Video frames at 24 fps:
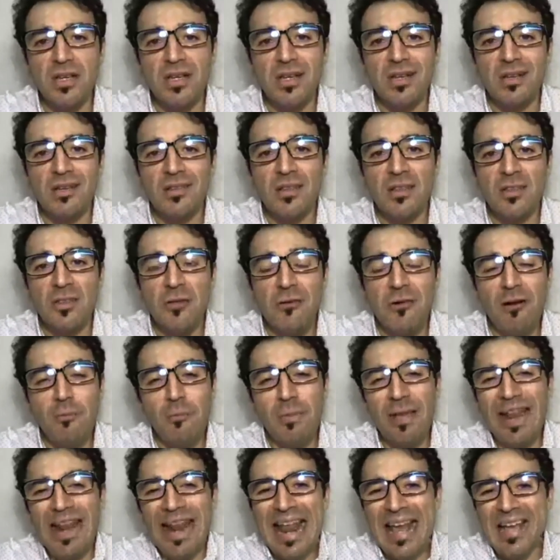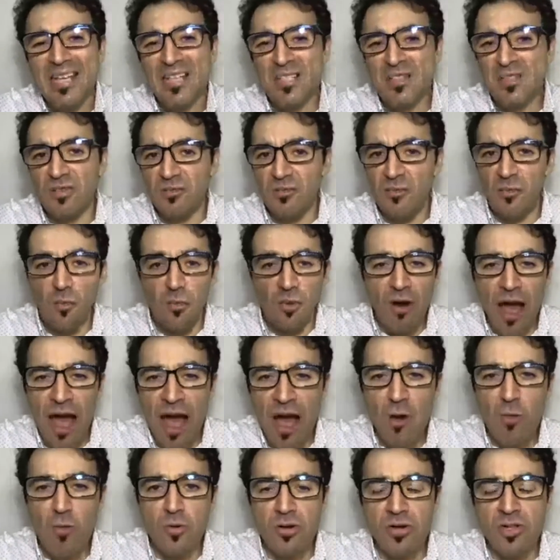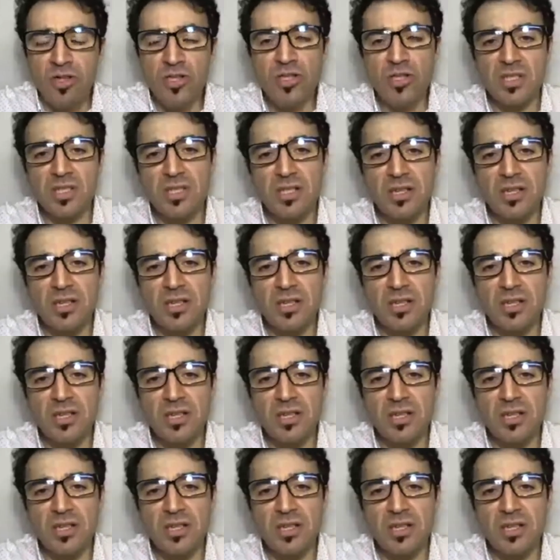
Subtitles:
The therapy lasts 4 hours.